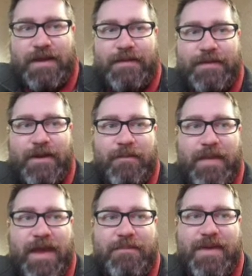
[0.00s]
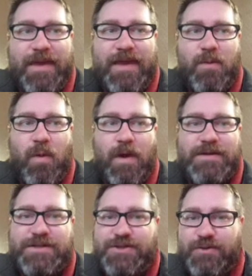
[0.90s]
There may be 1
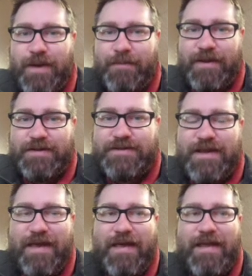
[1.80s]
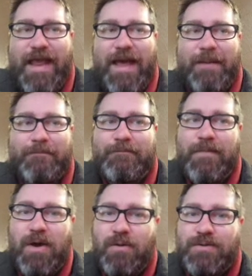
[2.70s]
to 2 epics, and at
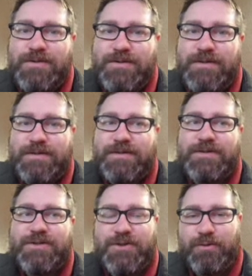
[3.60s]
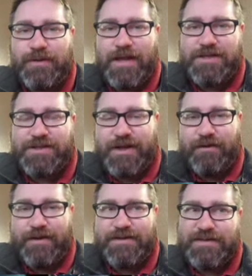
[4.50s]
most 2
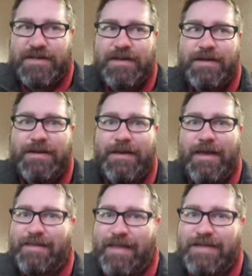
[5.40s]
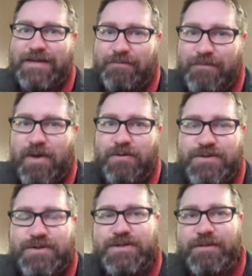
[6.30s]
legendaries. And that's at
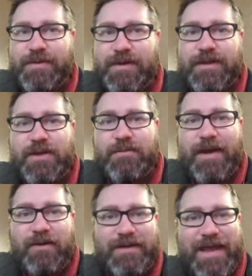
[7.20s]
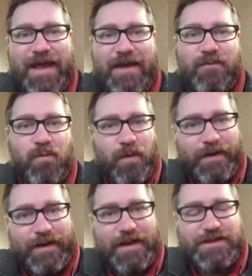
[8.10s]
most. Typically, you might only have
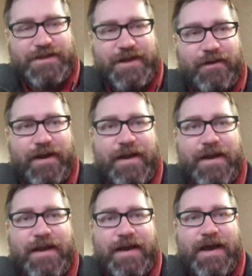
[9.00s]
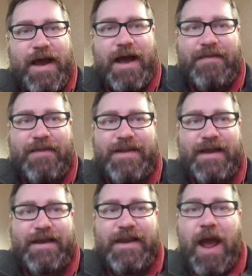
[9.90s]
1 legendary, and the
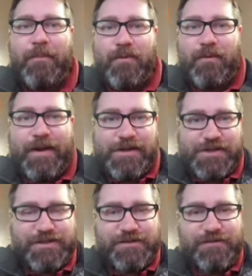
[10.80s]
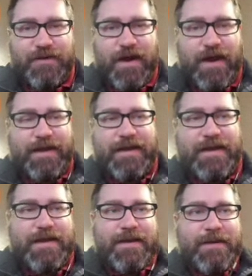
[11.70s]
deck can operate just fine.
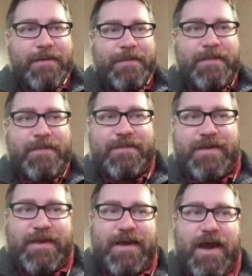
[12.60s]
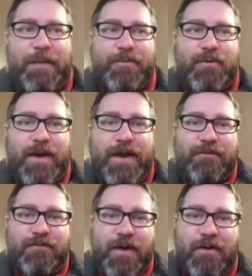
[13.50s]
The upgrade
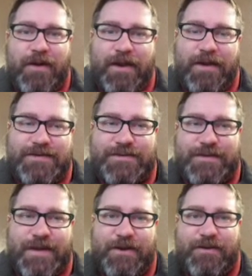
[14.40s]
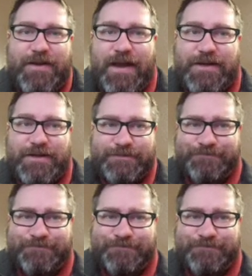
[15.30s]
of rarities in your deck